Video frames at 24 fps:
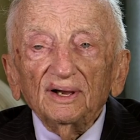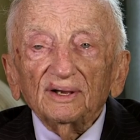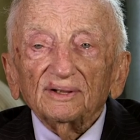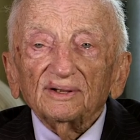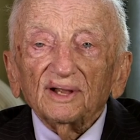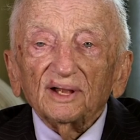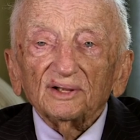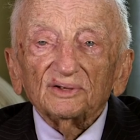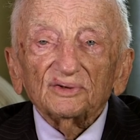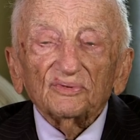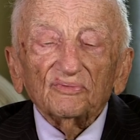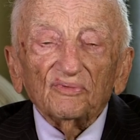
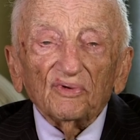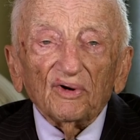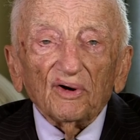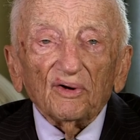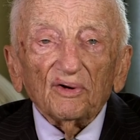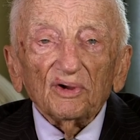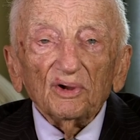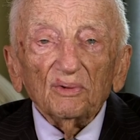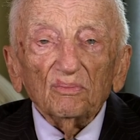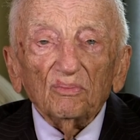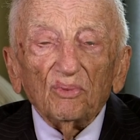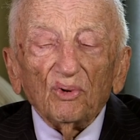That's
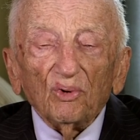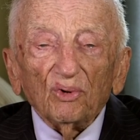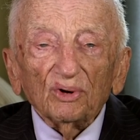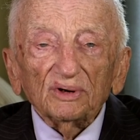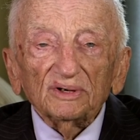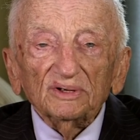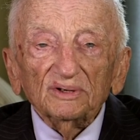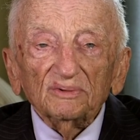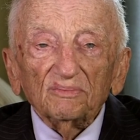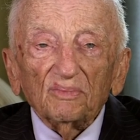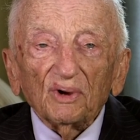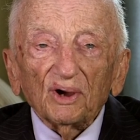very
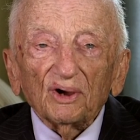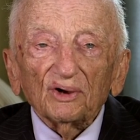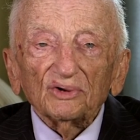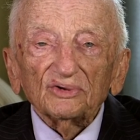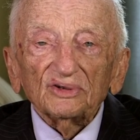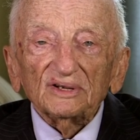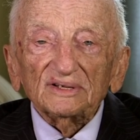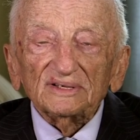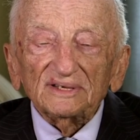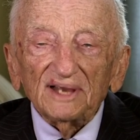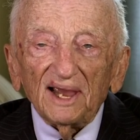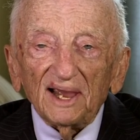important because
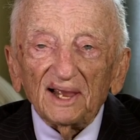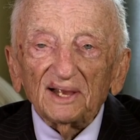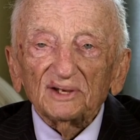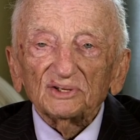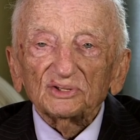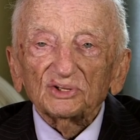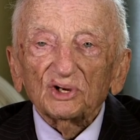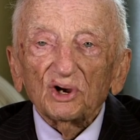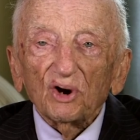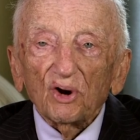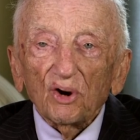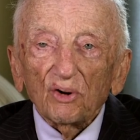it
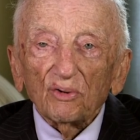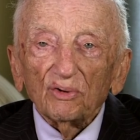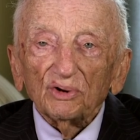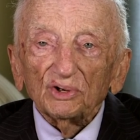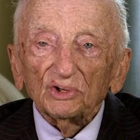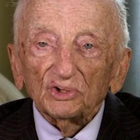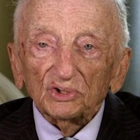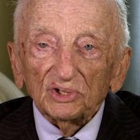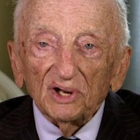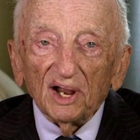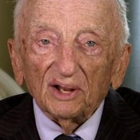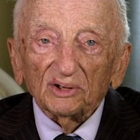takes
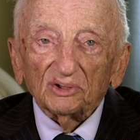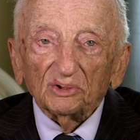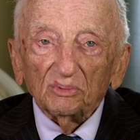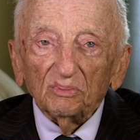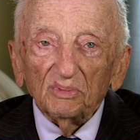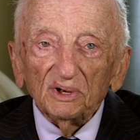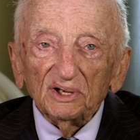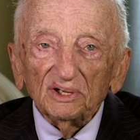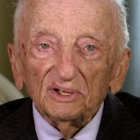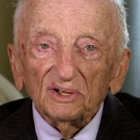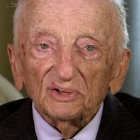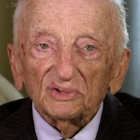courage not to
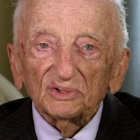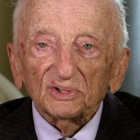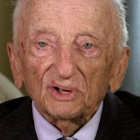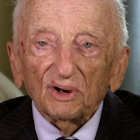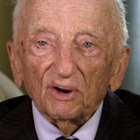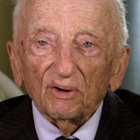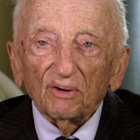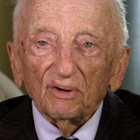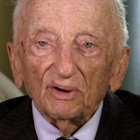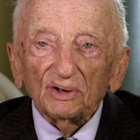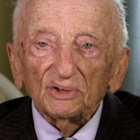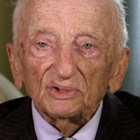be
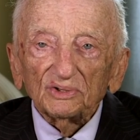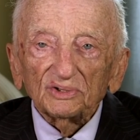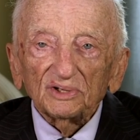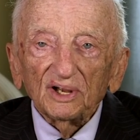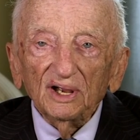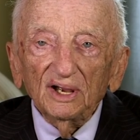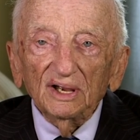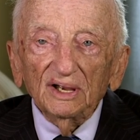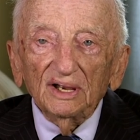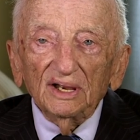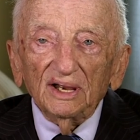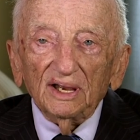discouraged.
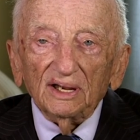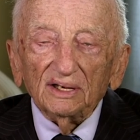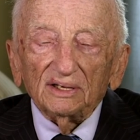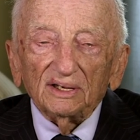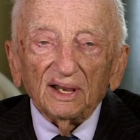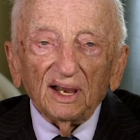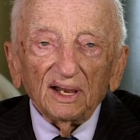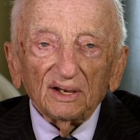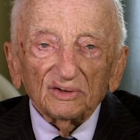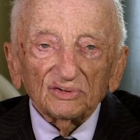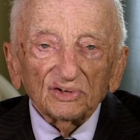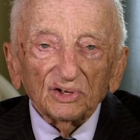It
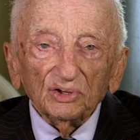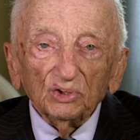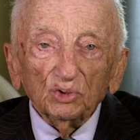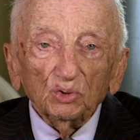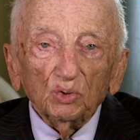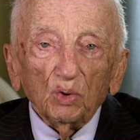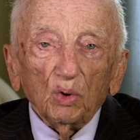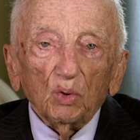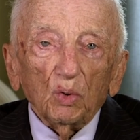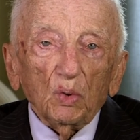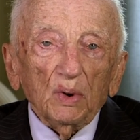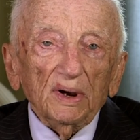takes a
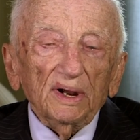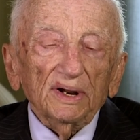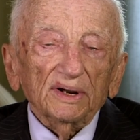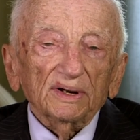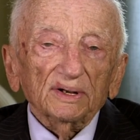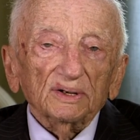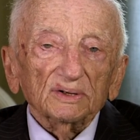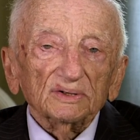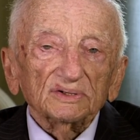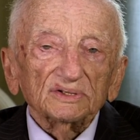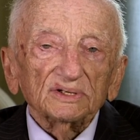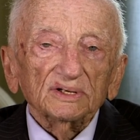new
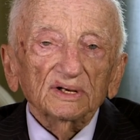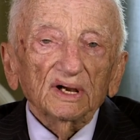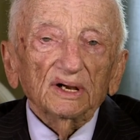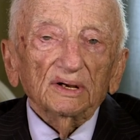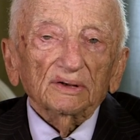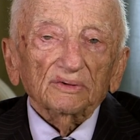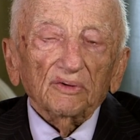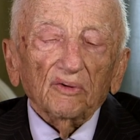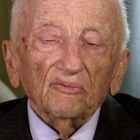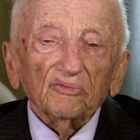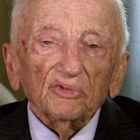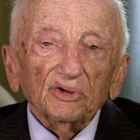awareness
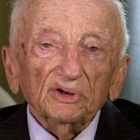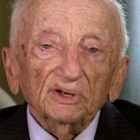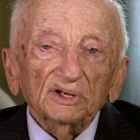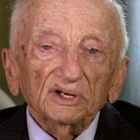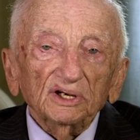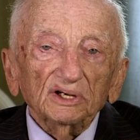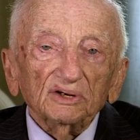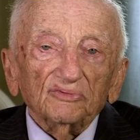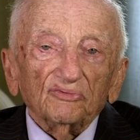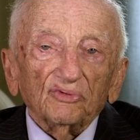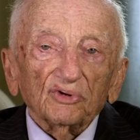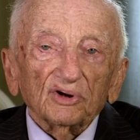of the
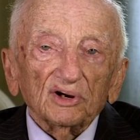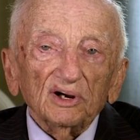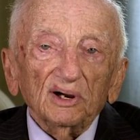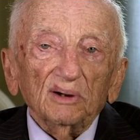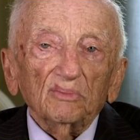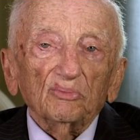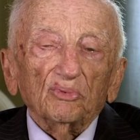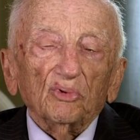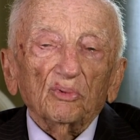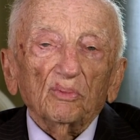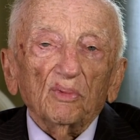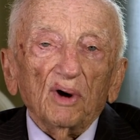need for
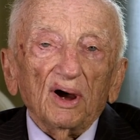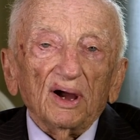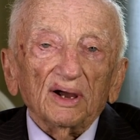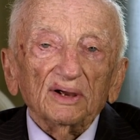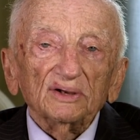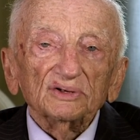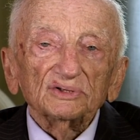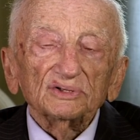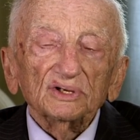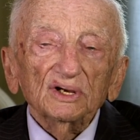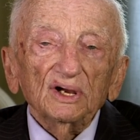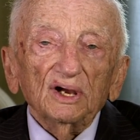
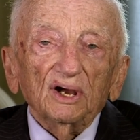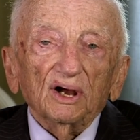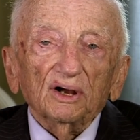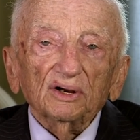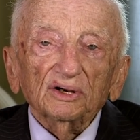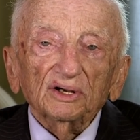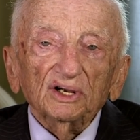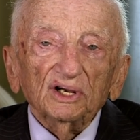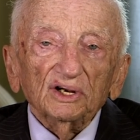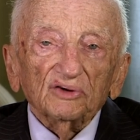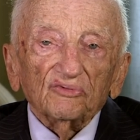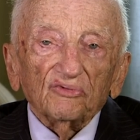compromise, a
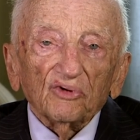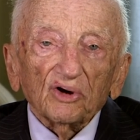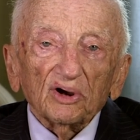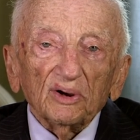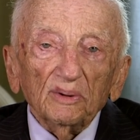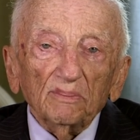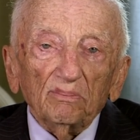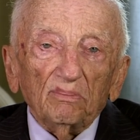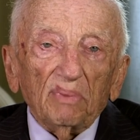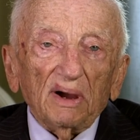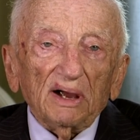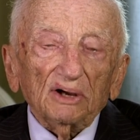need for
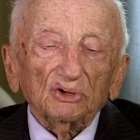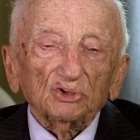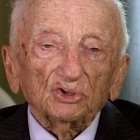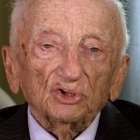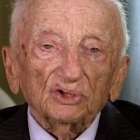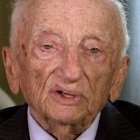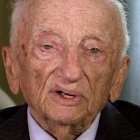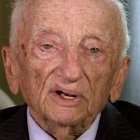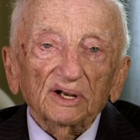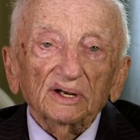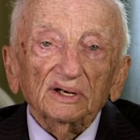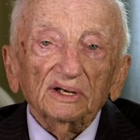
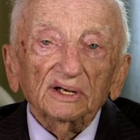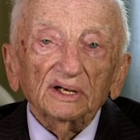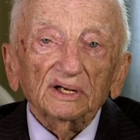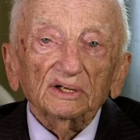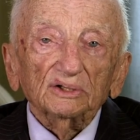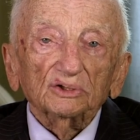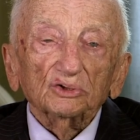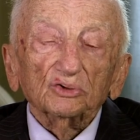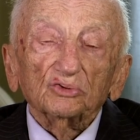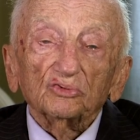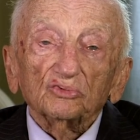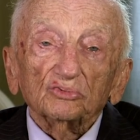compassion, a
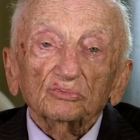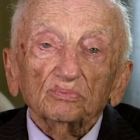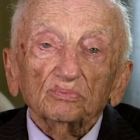need to